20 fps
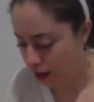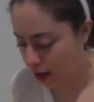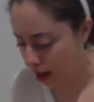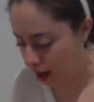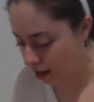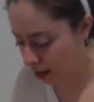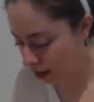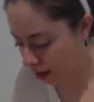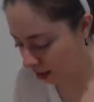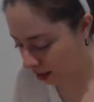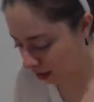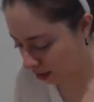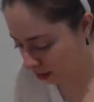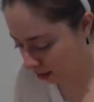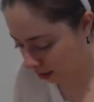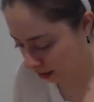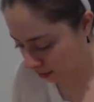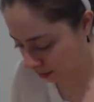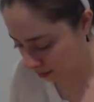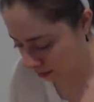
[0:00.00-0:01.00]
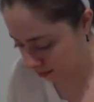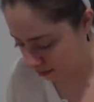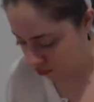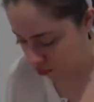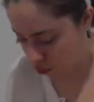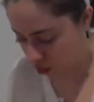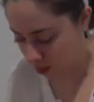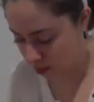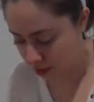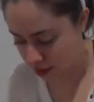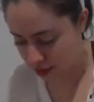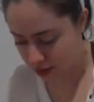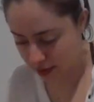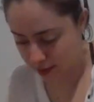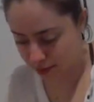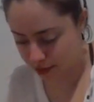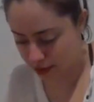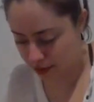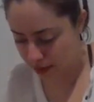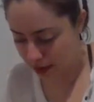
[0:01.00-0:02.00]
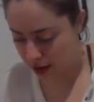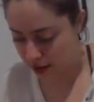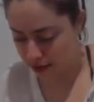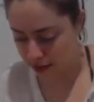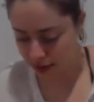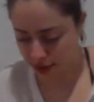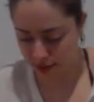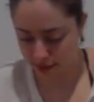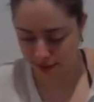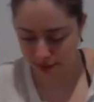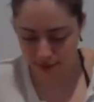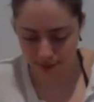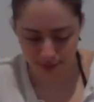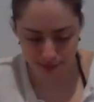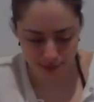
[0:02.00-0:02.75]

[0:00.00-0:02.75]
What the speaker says: I think I need to like warm this up somehow again.